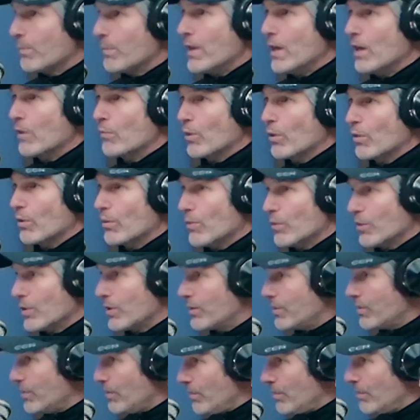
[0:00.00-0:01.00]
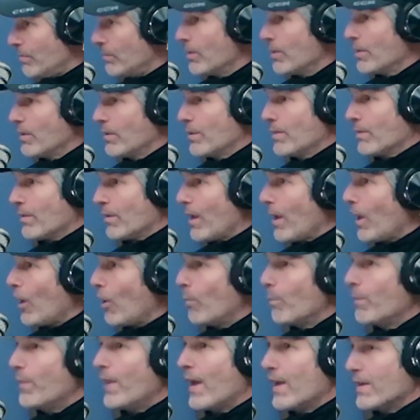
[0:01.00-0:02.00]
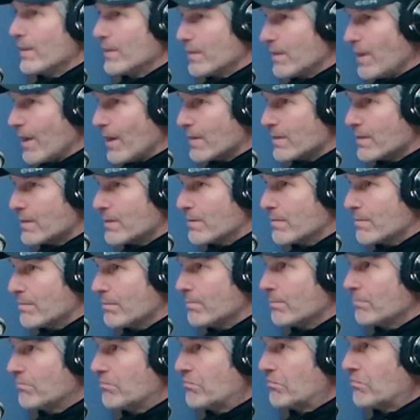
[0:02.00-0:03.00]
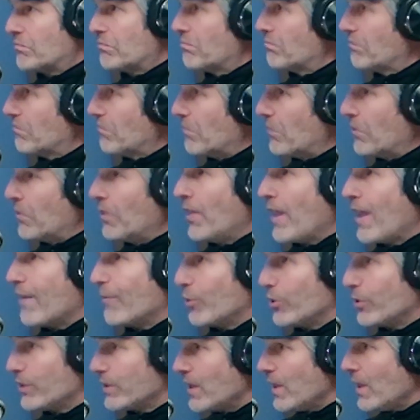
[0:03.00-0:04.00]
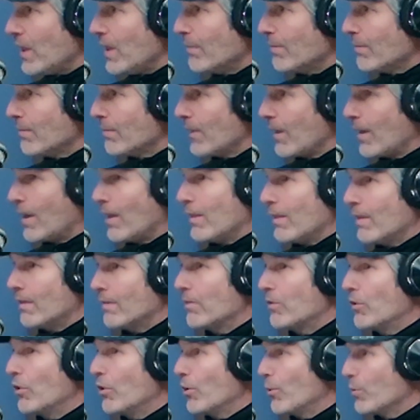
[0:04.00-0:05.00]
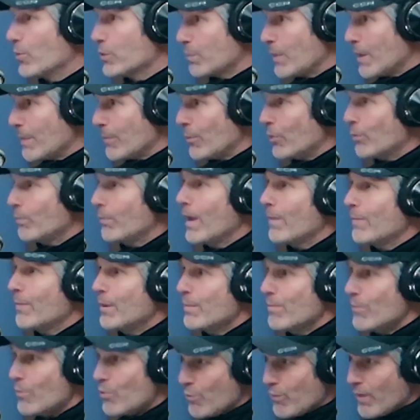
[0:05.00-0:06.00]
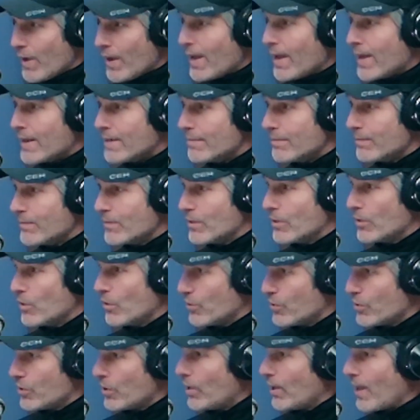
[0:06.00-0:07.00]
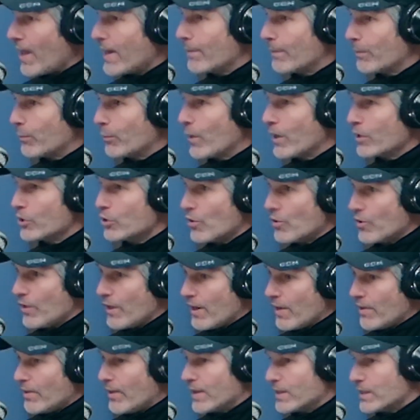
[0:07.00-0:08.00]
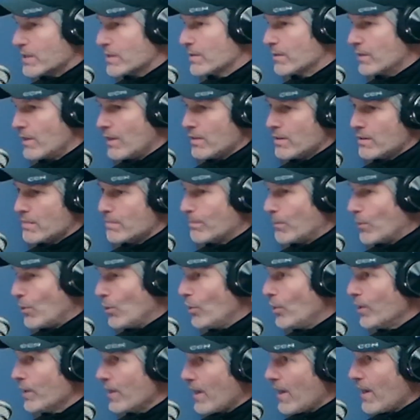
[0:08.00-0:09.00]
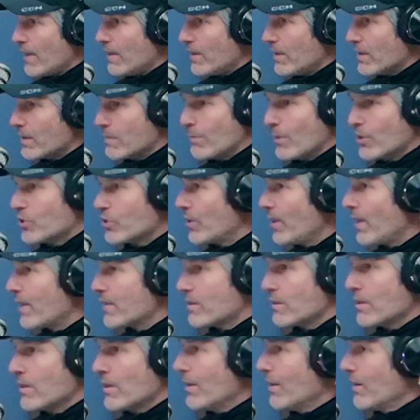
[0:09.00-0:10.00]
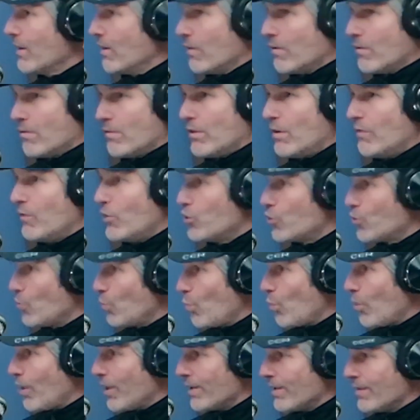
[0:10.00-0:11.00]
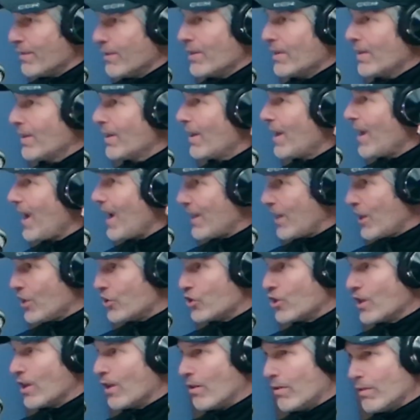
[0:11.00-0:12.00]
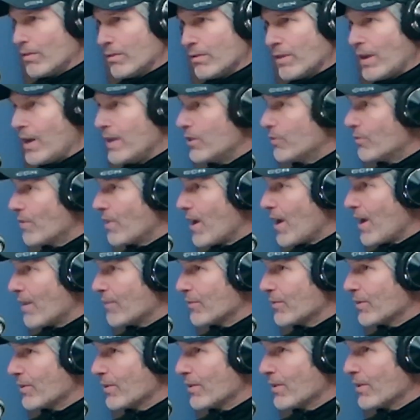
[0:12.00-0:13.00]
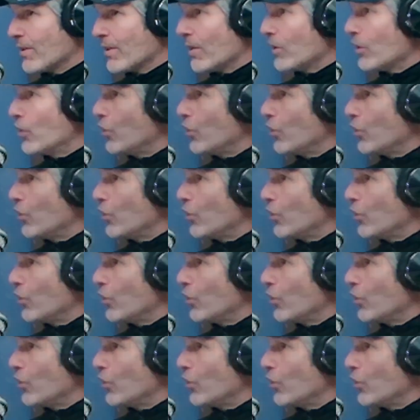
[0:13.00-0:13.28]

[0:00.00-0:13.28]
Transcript: They're being recruited to help that next level team, and those people maybe move on there, there's a lot of pressure there that's that's pulling on this. Much less Division One, NHL. Hey, the draft.